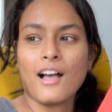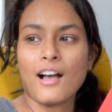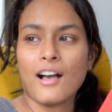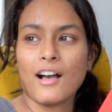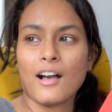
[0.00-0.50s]

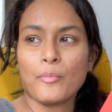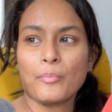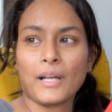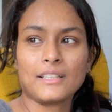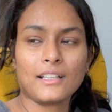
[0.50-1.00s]

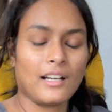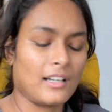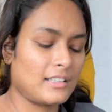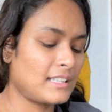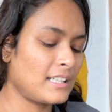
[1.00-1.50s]
but
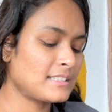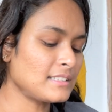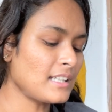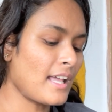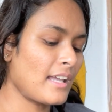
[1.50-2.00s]
the reason
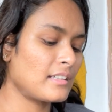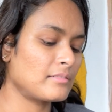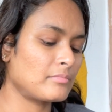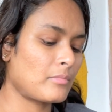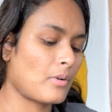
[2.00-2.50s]
that I
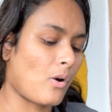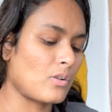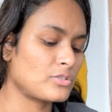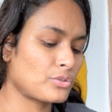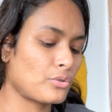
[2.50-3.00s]

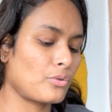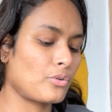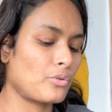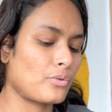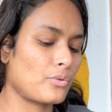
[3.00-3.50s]

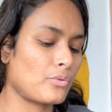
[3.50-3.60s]
also